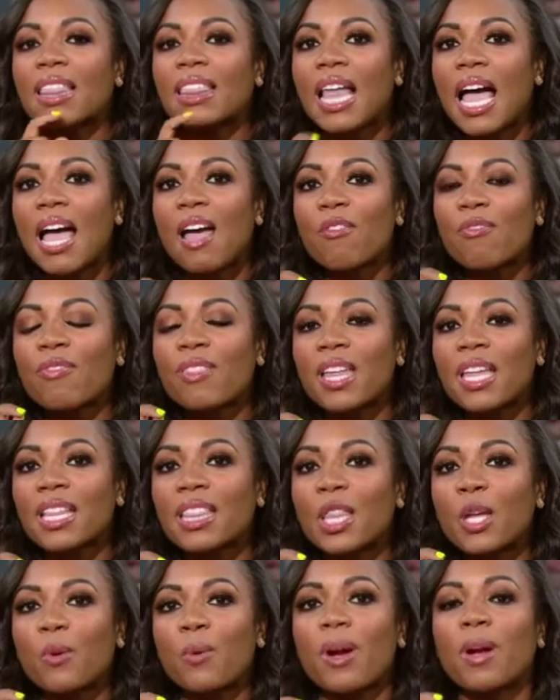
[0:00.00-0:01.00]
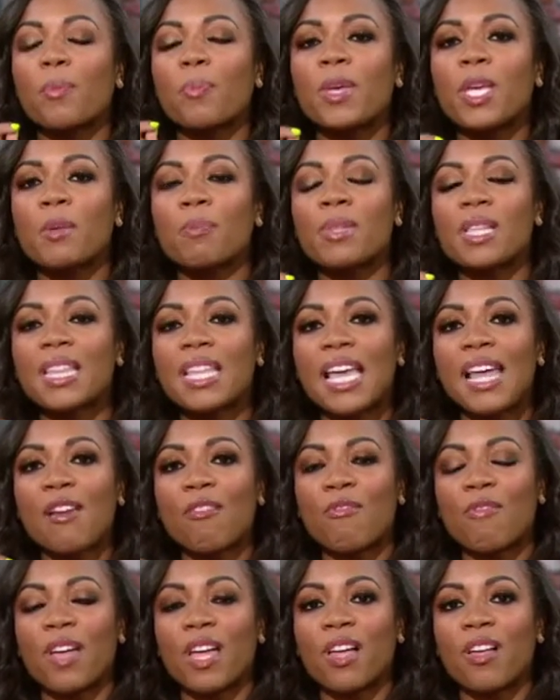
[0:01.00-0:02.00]
I laugh that there were people in the
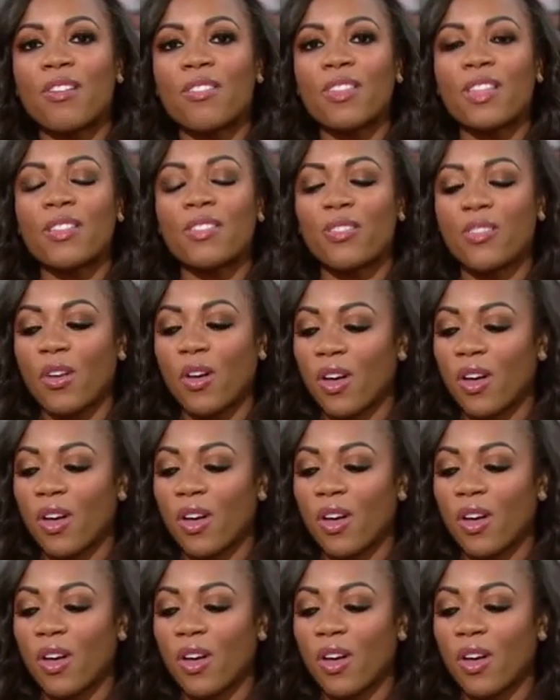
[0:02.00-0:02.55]
NFL that